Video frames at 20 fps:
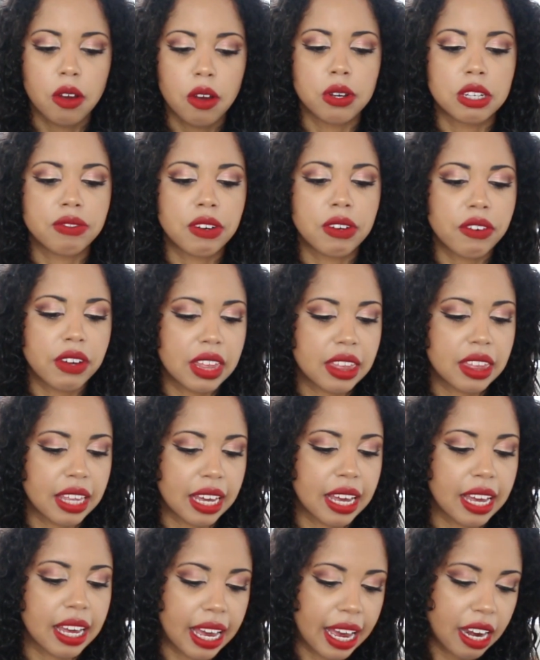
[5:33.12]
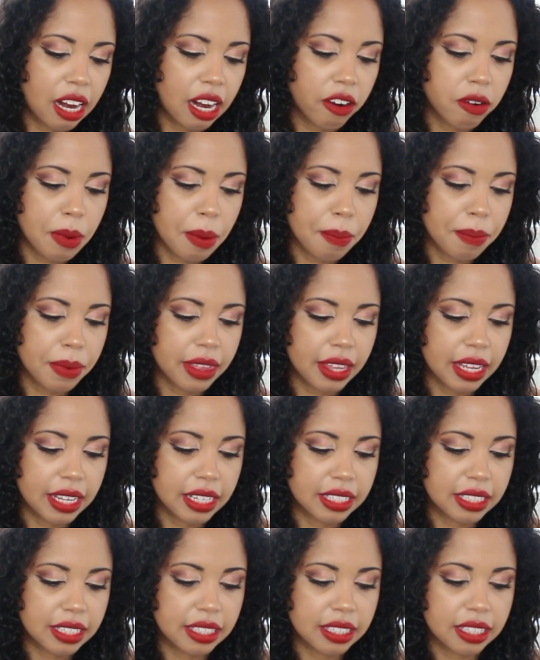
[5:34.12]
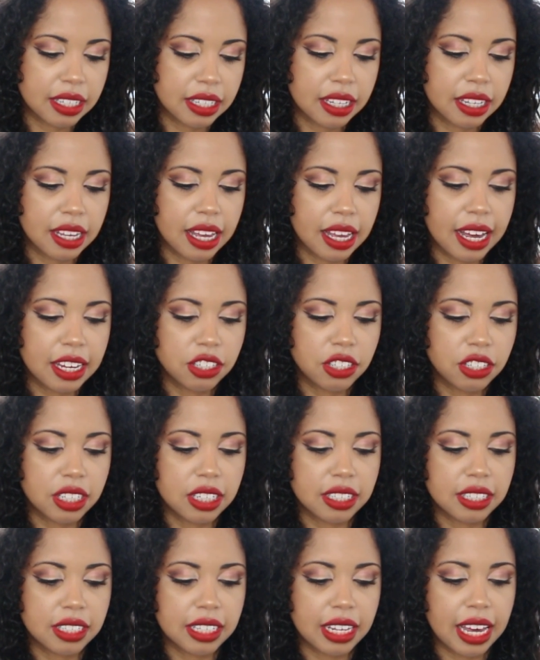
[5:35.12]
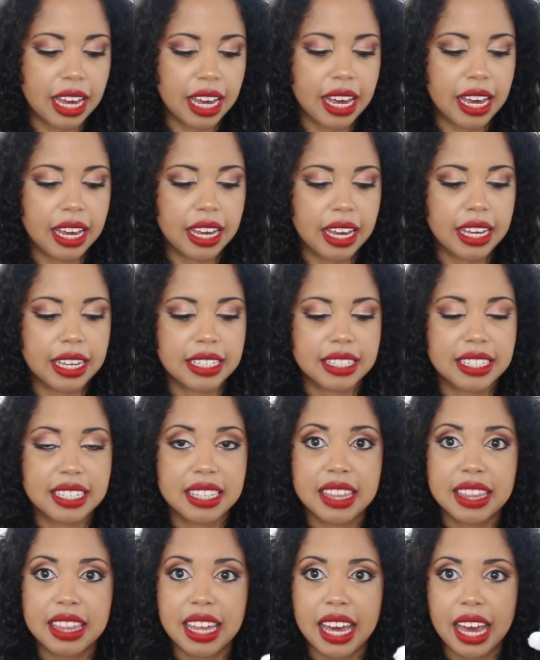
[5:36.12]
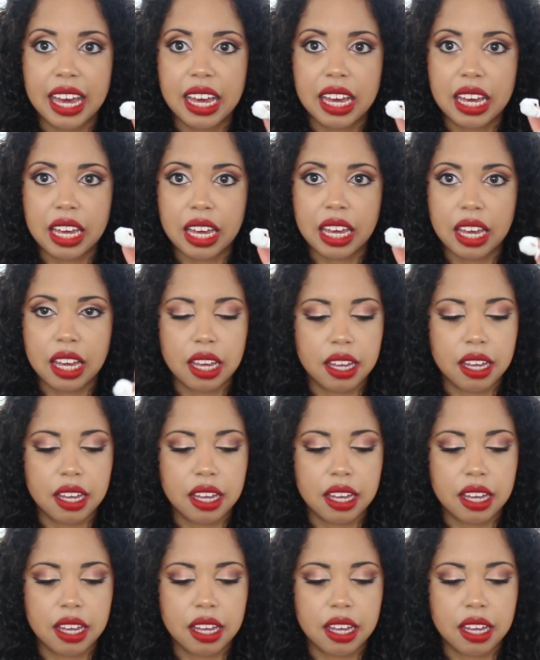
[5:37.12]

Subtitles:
Oh, it's very thick again, I remember this. As you can see, it's thick.